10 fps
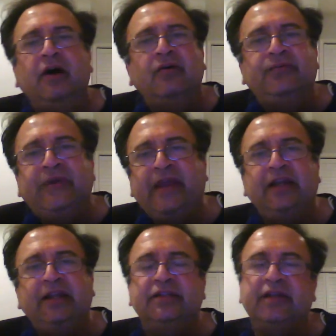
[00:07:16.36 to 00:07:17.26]

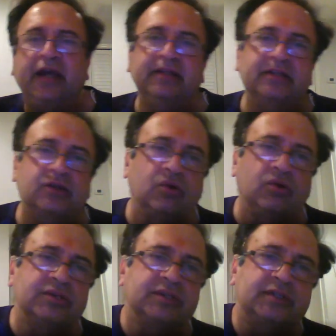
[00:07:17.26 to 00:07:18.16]
field inside this
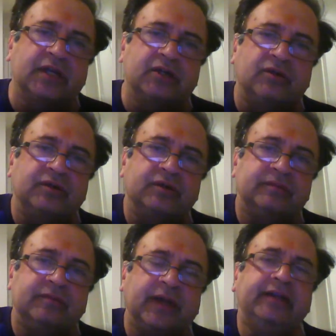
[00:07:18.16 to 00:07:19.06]
closed circuit,
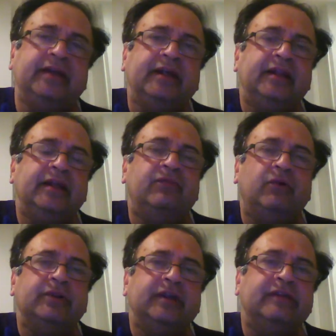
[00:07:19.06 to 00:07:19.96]
right?
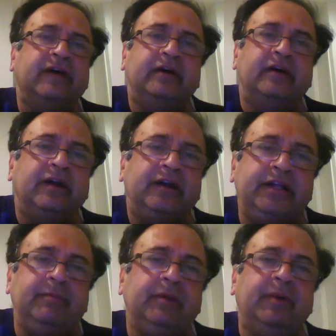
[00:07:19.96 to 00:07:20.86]
Therefore there is a
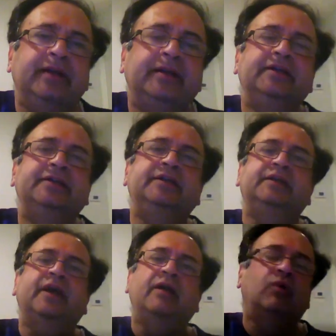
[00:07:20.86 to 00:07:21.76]
dB by dt.
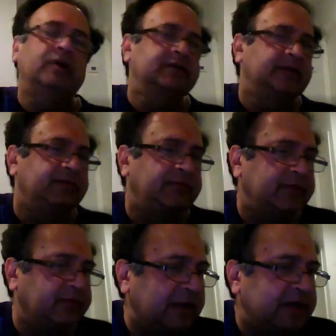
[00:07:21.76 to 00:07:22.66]
What is
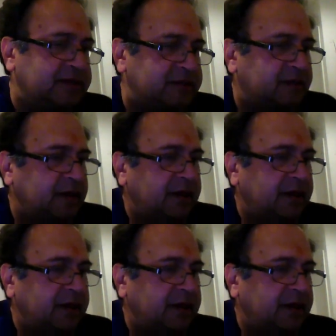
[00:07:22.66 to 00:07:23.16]
the flux?